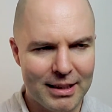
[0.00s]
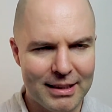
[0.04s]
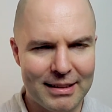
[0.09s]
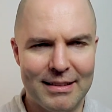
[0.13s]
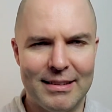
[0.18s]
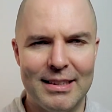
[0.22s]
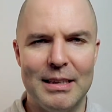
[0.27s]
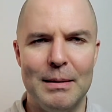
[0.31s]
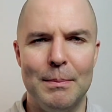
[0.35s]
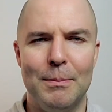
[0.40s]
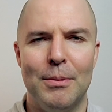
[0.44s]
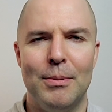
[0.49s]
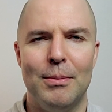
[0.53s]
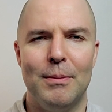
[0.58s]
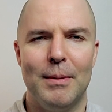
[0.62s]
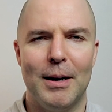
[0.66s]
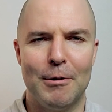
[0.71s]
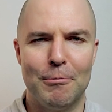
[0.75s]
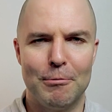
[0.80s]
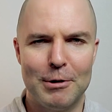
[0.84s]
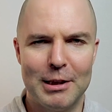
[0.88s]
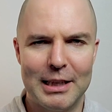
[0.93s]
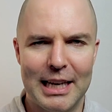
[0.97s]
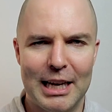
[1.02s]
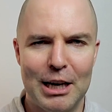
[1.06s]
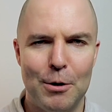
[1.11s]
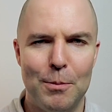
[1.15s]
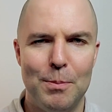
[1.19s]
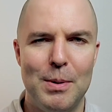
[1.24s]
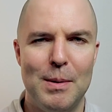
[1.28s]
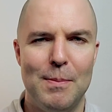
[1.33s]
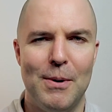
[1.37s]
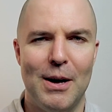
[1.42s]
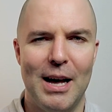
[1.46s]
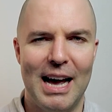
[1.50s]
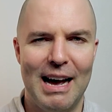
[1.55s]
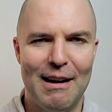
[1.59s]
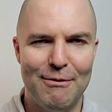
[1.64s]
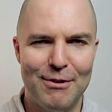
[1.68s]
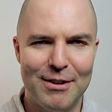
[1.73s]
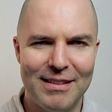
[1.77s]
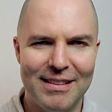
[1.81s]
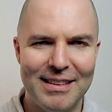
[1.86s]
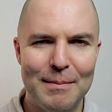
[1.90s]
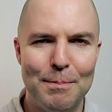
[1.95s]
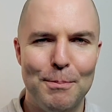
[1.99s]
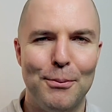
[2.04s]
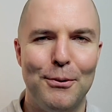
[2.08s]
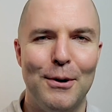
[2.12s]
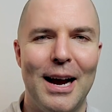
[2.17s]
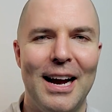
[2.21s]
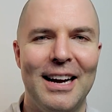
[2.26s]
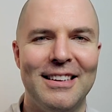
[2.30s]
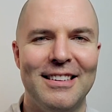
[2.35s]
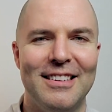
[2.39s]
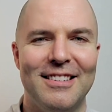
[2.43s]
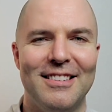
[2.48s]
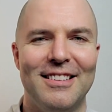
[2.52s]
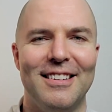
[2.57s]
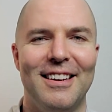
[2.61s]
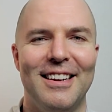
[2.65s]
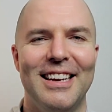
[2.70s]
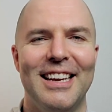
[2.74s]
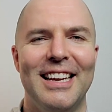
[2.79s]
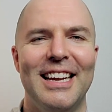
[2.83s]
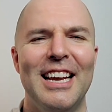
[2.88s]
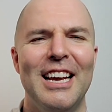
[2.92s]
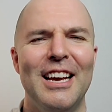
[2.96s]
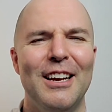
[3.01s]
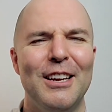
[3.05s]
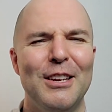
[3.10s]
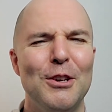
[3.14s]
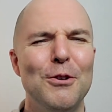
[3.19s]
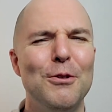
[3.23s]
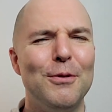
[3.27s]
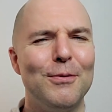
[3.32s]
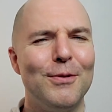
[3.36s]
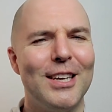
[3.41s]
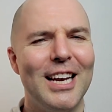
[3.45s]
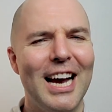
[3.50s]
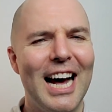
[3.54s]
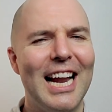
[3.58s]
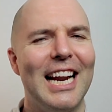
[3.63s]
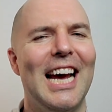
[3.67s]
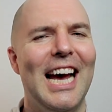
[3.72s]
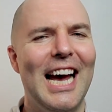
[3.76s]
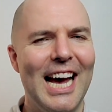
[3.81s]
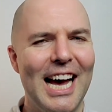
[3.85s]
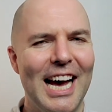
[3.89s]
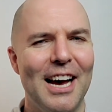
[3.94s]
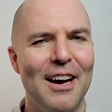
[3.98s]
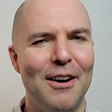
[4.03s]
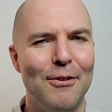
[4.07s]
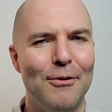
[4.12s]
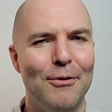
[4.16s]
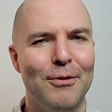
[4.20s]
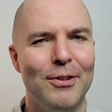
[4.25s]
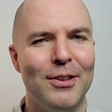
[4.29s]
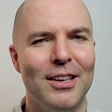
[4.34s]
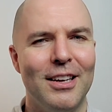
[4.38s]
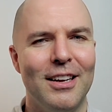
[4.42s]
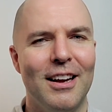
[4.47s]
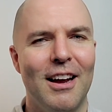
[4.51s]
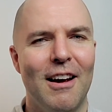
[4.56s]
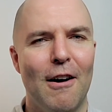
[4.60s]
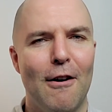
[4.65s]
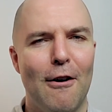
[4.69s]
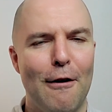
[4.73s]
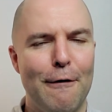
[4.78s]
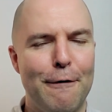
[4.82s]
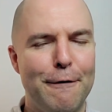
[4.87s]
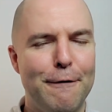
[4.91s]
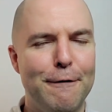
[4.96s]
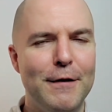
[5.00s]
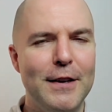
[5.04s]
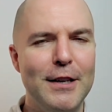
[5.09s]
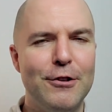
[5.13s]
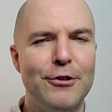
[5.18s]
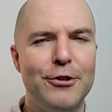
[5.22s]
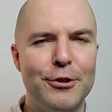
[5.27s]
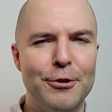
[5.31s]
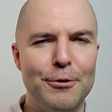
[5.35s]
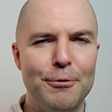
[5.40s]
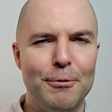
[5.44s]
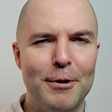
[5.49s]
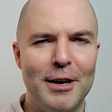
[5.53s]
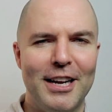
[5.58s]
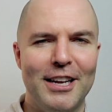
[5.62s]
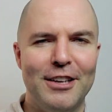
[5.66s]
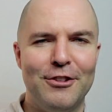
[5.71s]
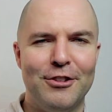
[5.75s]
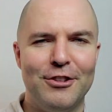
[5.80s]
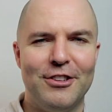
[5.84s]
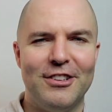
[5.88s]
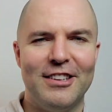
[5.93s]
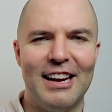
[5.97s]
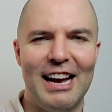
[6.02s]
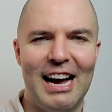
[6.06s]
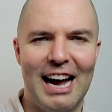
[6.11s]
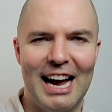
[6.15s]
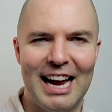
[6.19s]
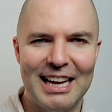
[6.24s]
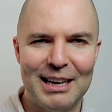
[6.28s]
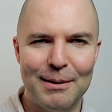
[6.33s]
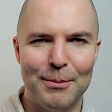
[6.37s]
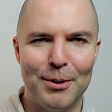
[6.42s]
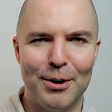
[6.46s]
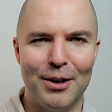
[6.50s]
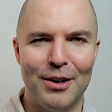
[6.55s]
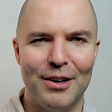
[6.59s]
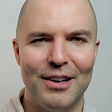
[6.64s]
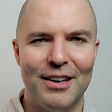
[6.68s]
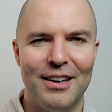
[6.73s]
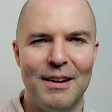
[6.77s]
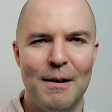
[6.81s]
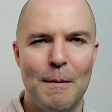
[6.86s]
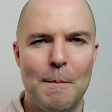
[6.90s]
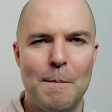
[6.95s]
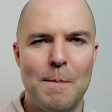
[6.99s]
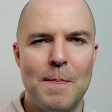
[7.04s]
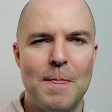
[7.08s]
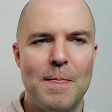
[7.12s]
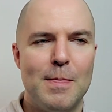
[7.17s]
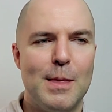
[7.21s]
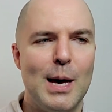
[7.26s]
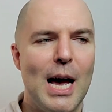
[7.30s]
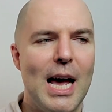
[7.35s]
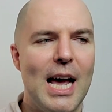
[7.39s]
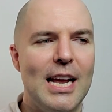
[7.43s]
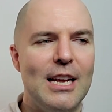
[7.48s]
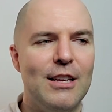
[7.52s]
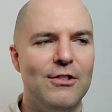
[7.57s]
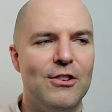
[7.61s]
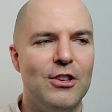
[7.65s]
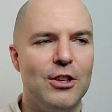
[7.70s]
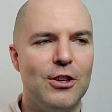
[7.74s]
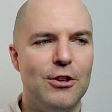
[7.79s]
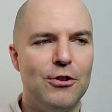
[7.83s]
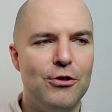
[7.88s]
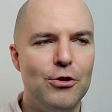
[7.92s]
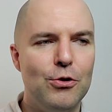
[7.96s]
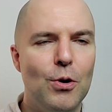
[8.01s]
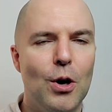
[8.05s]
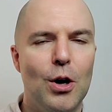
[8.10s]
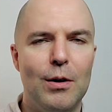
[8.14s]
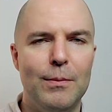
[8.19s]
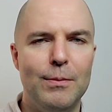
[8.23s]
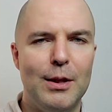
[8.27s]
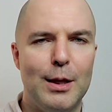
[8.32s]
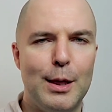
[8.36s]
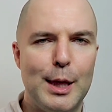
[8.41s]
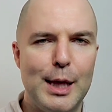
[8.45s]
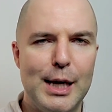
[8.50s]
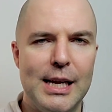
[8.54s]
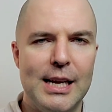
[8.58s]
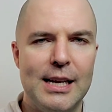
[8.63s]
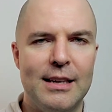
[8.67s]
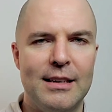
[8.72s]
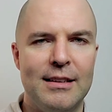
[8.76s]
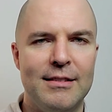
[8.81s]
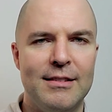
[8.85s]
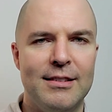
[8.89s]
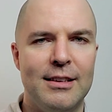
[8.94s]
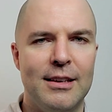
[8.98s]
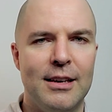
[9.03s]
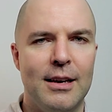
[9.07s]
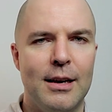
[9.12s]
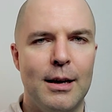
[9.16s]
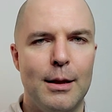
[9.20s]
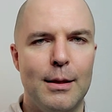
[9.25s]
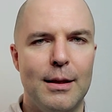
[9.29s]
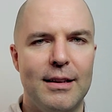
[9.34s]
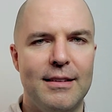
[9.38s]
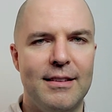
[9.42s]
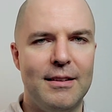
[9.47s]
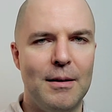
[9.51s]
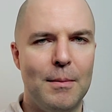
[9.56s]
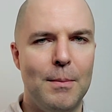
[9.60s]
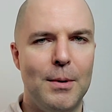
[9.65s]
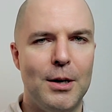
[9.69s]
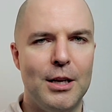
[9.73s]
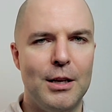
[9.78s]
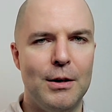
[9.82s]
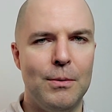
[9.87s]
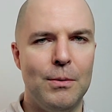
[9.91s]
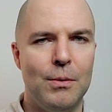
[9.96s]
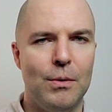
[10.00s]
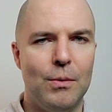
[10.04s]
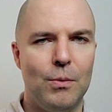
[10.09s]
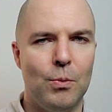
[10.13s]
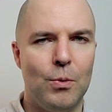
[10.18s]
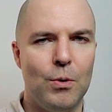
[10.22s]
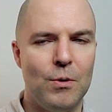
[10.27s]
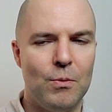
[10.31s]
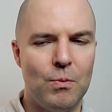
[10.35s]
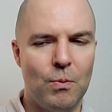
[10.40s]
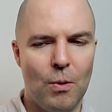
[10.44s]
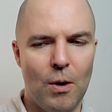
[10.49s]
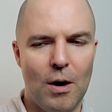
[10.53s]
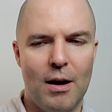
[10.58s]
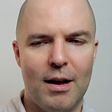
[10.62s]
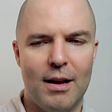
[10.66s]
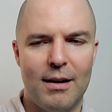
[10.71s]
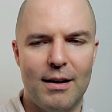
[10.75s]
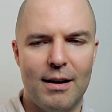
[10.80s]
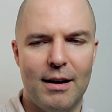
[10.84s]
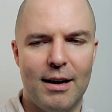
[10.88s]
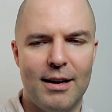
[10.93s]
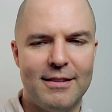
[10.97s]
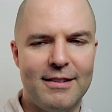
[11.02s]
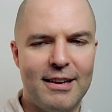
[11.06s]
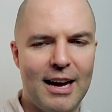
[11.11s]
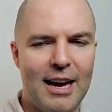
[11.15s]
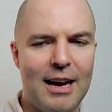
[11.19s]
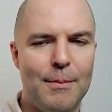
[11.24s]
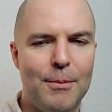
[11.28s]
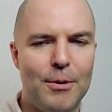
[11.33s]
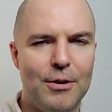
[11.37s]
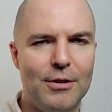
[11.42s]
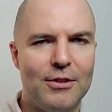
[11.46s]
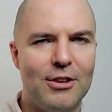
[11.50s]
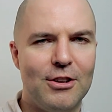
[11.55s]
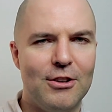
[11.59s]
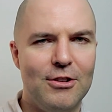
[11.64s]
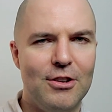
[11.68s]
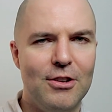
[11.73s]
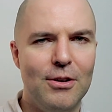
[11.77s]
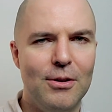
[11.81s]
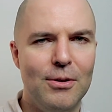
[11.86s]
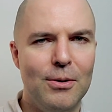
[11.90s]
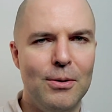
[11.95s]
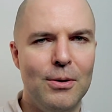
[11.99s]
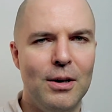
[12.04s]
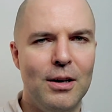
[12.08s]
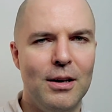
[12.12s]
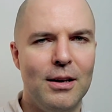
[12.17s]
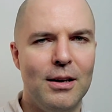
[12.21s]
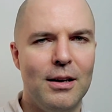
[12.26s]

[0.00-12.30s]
deep and really help people have a deep practice on it, you have got to have a feature-rich timer that is going to do all the things that somebody would want a timer to do